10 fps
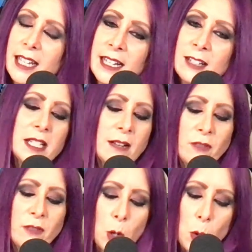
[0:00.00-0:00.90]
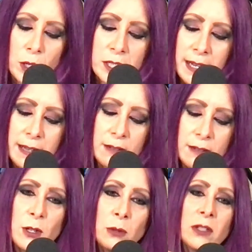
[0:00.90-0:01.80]
I just have the cord to my
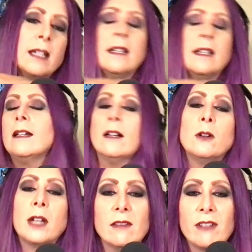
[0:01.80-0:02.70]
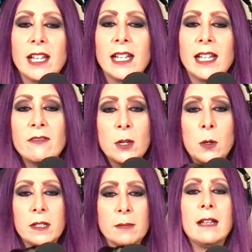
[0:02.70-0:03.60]
headphones? Okay, if I can have the
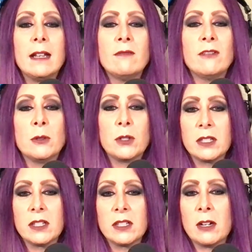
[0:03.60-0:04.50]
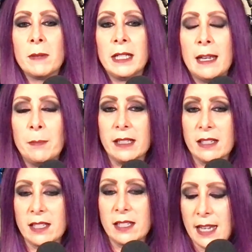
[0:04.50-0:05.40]
cord to my headphones, you can sit on my lap like
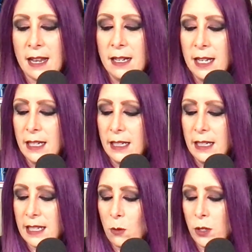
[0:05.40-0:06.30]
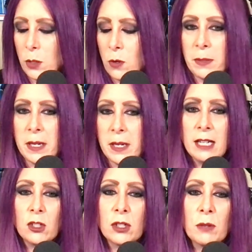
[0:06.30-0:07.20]
this. Is that where you want to
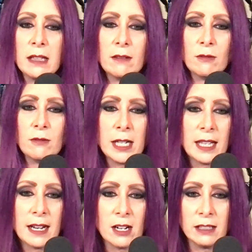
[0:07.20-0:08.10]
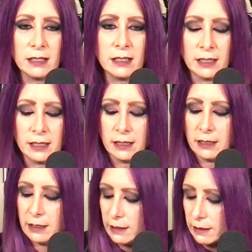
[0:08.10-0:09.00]
be? Just right there?
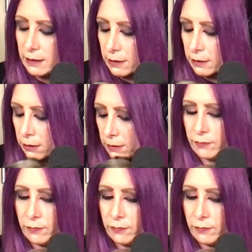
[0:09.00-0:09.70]
Huh?